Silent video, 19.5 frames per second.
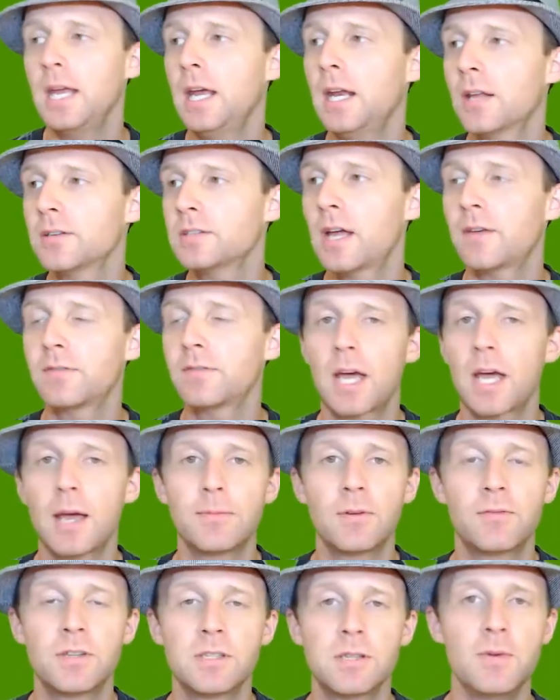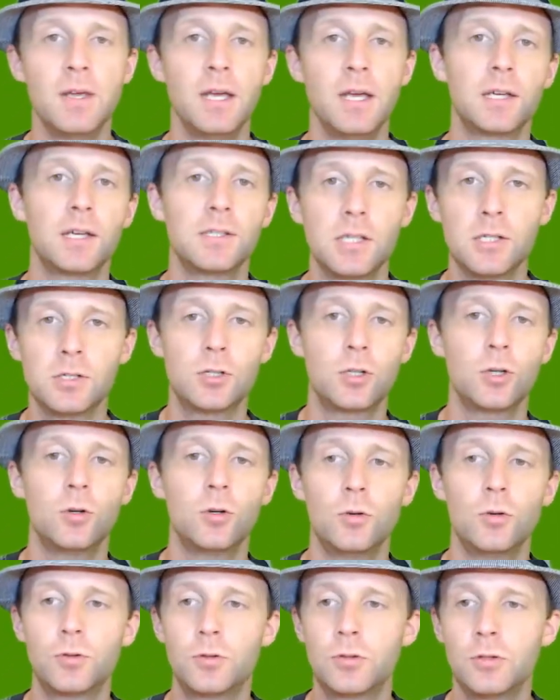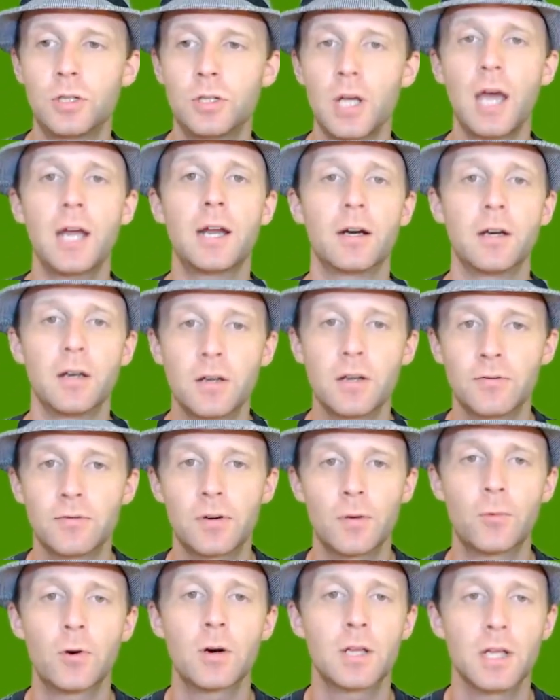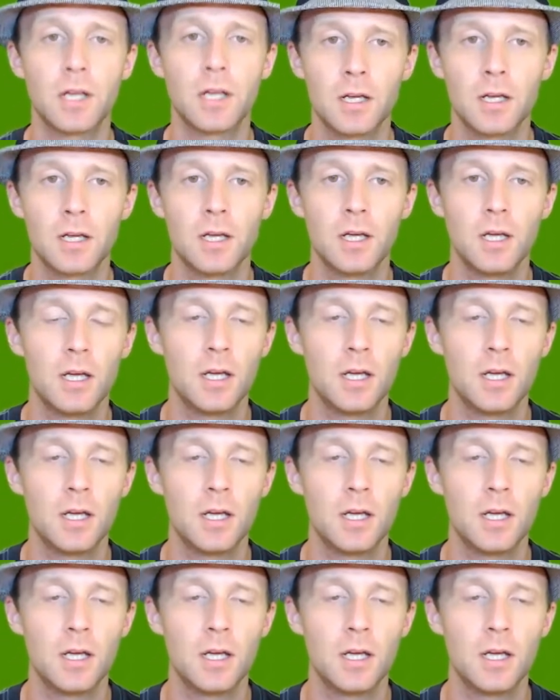and he doesn't have time to visit me because he's too tired from working.